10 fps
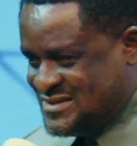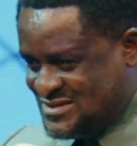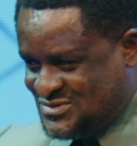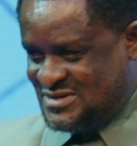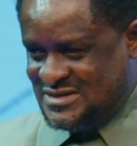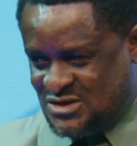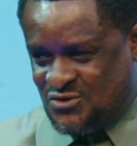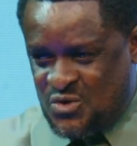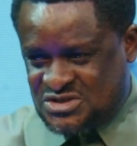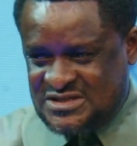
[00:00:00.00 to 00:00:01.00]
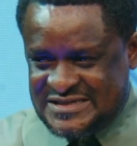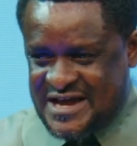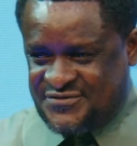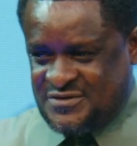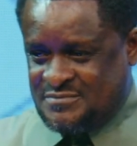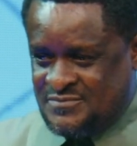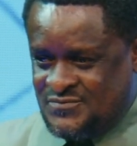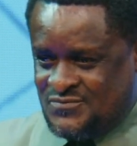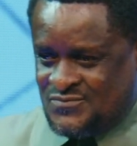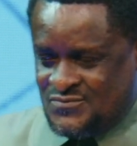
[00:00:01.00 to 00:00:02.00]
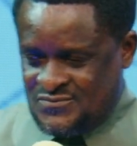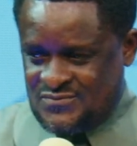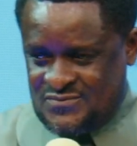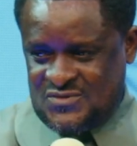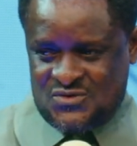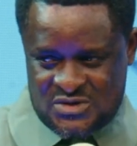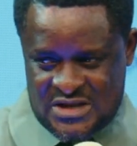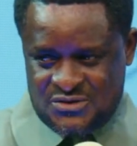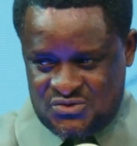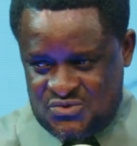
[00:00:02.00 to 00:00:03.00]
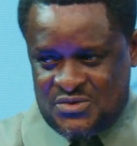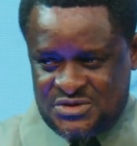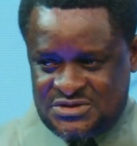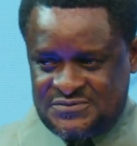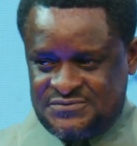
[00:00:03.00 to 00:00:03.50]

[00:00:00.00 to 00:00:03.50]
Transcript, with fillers: No, instead of watching India film. Well, that was what we were watching.